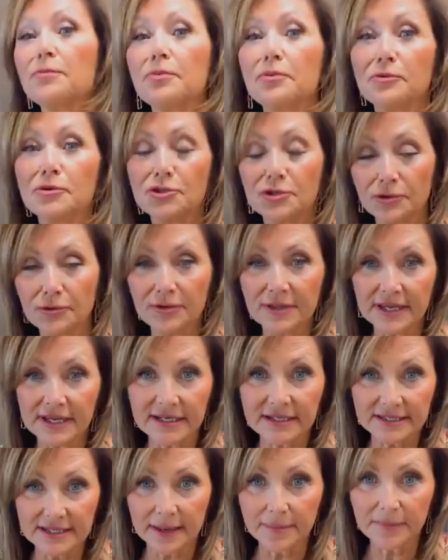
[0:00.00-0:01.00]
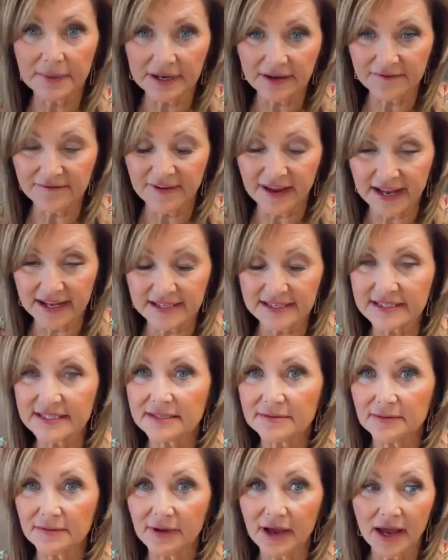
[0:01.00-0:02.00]
to do things up in
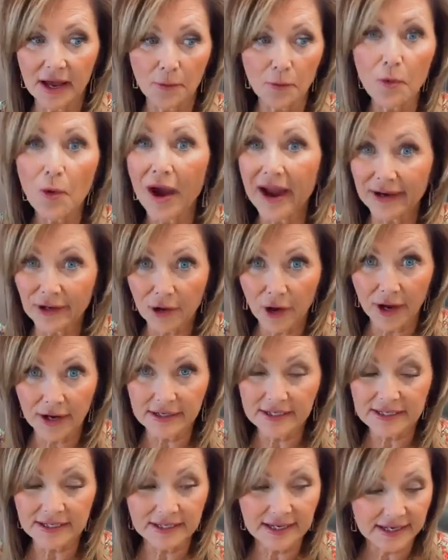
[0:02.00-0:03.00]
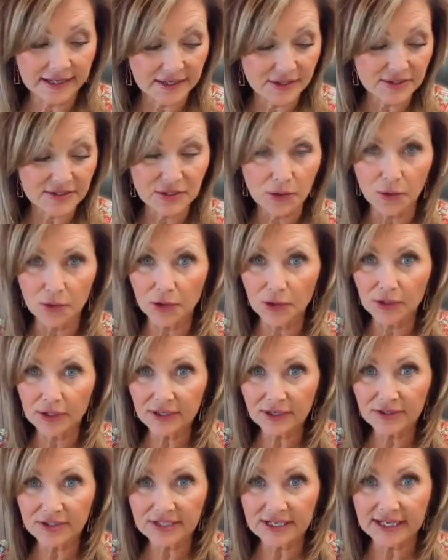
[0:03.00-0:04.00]
advance. Why not? So
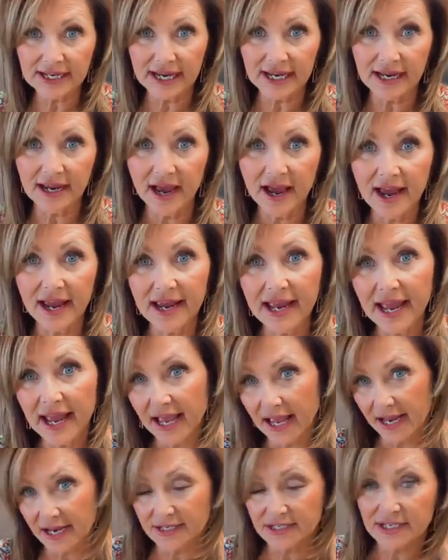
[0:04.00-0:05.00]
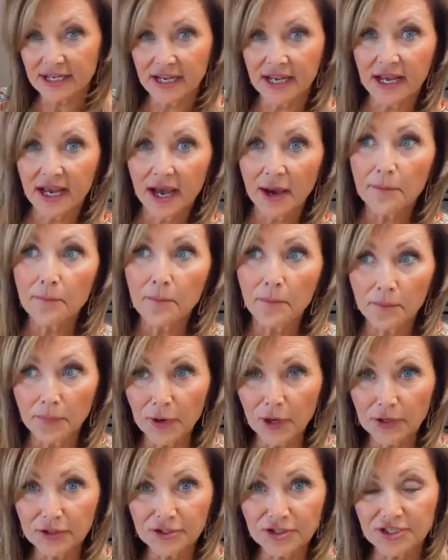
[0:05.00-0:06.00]
earlier today, I had
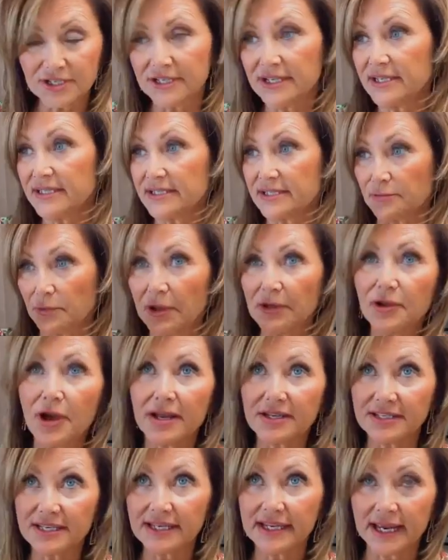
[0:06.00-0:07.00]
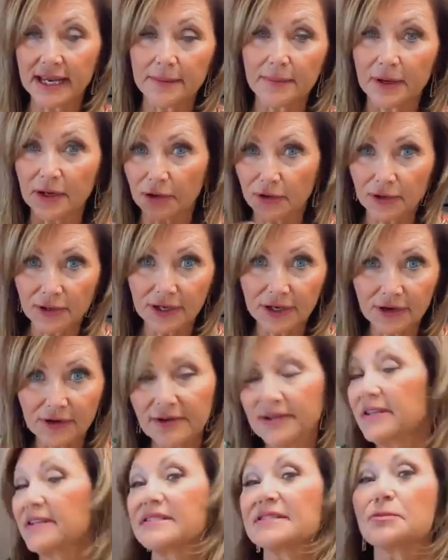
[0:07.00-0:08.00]
purchased, well, not today, but
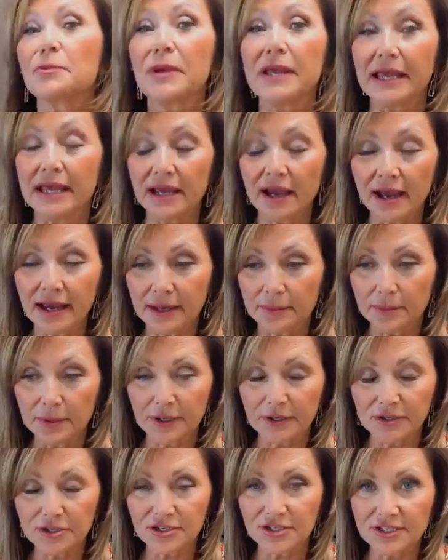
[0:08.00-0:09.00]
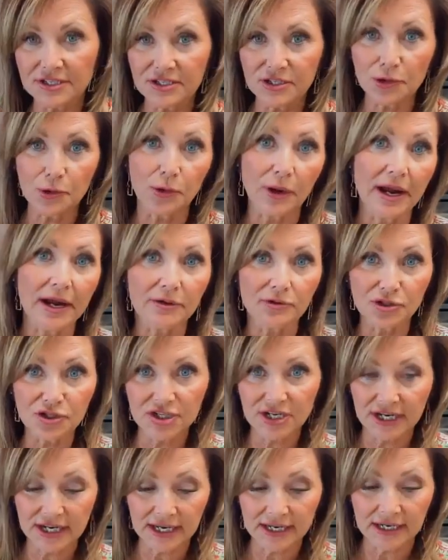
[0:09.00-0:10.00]
earlier this week, I had purchased
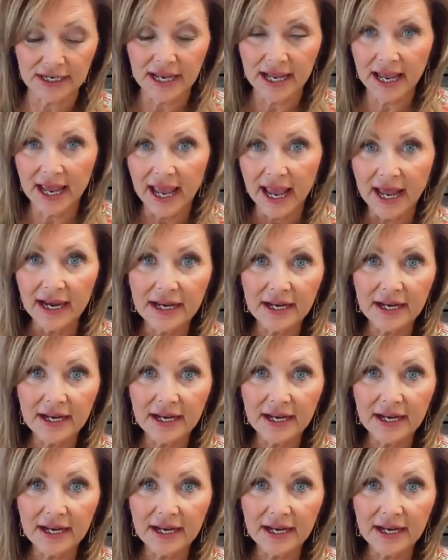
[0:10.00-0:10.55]
ground chicken